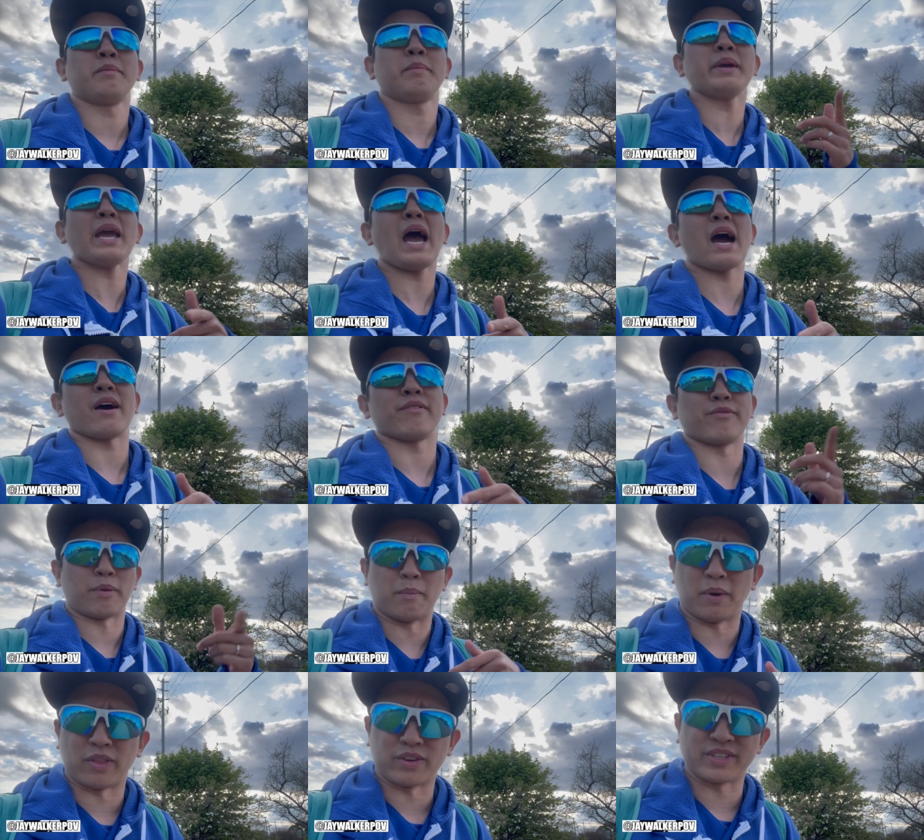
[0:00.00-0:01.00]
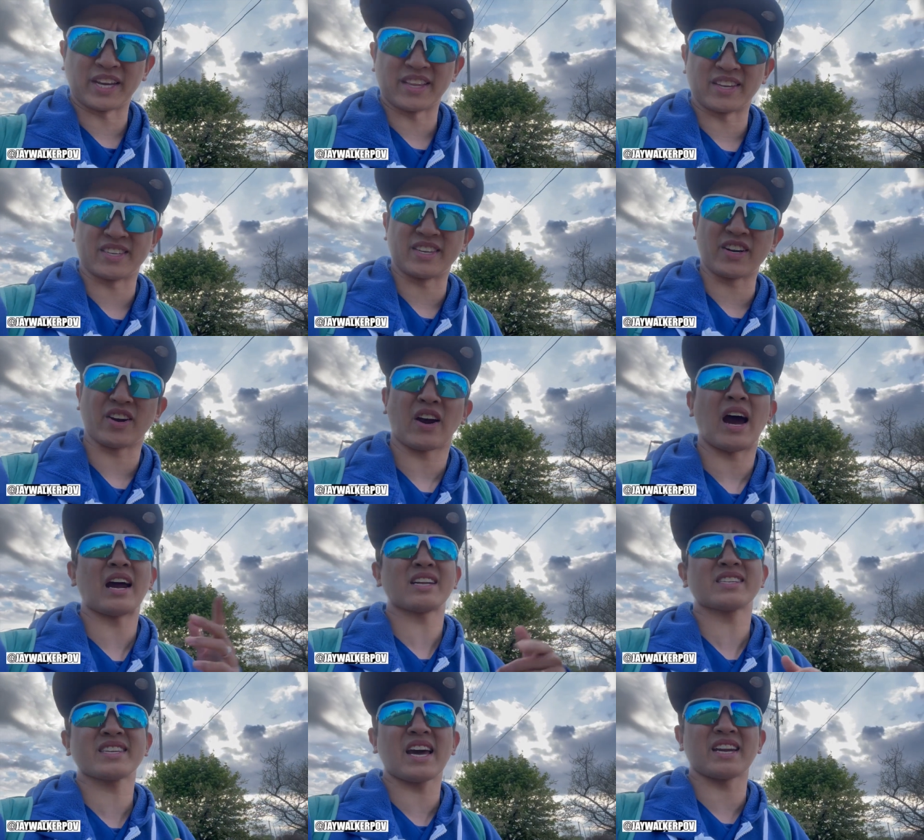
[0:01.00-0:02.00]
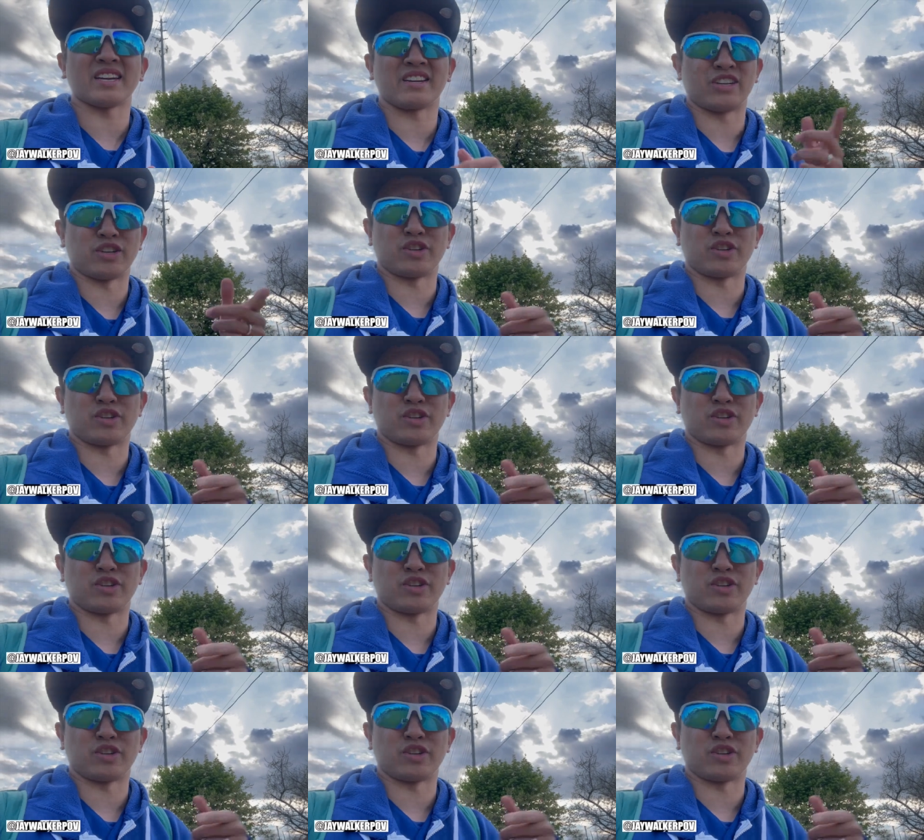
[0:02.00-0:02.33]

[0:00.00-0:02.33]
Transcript: But yeah, for Mother's Day this year, I decided to